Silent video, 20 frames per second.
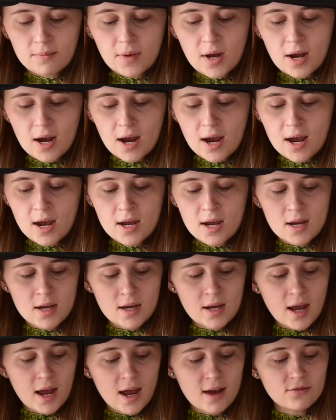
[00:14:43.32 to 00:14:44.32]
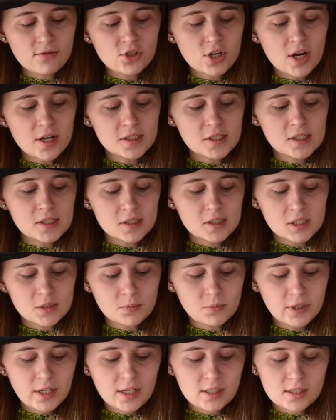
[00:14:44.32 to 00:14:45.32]
I have just
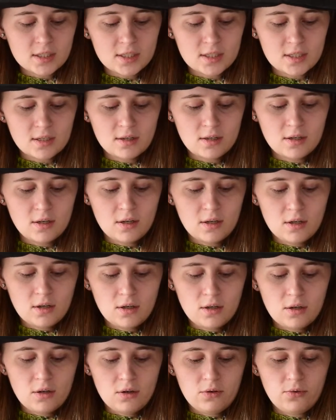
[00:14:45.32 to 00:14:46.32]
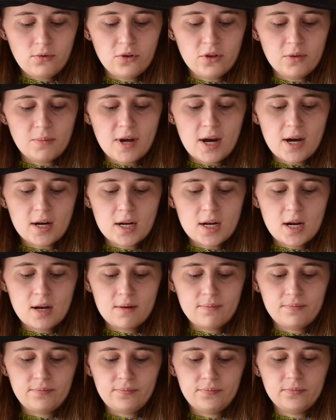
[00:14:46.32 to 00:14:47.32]
split for the
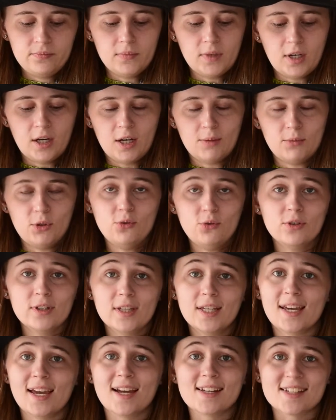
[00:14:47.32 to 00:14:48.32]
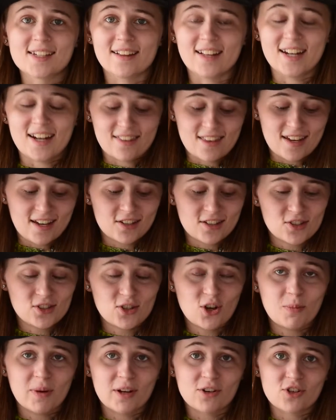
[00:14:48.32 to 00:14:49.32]
body. You really can't tell anything. It's
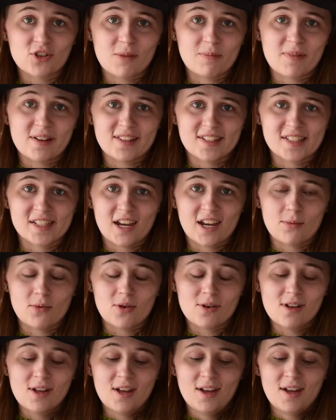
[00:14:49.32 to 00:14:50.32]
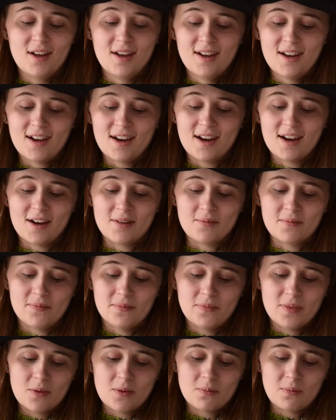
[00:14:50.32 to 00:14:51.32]
so bunched up on this cable.
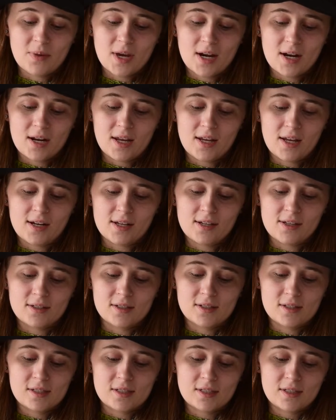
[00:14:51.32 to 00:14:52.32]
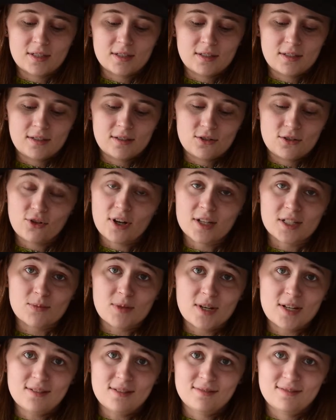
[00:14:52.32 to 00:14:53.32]
But it is, trust
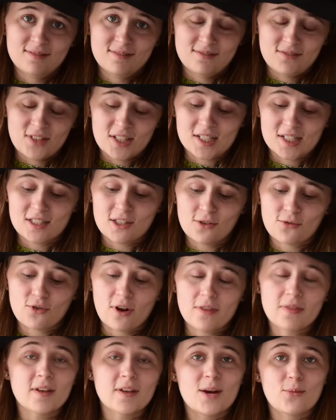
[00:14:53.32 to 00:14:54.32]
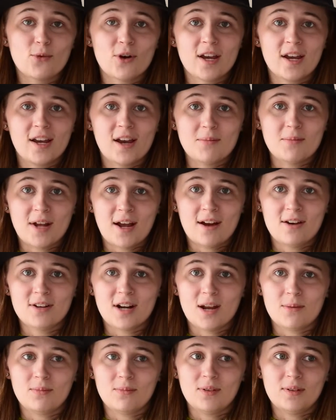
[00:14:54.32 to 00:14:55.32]
me, this is the front that I'm working up now,
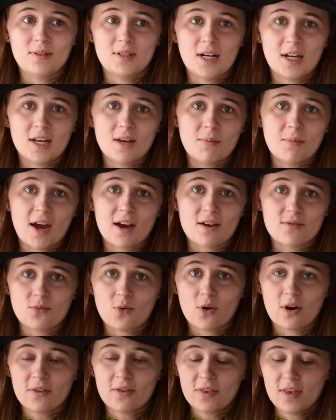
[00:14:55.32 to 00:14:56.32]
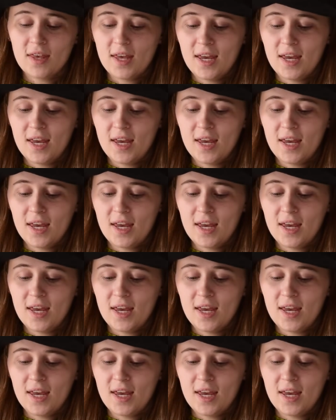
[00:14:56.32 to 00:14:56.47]
and I'm knitting it back and forth.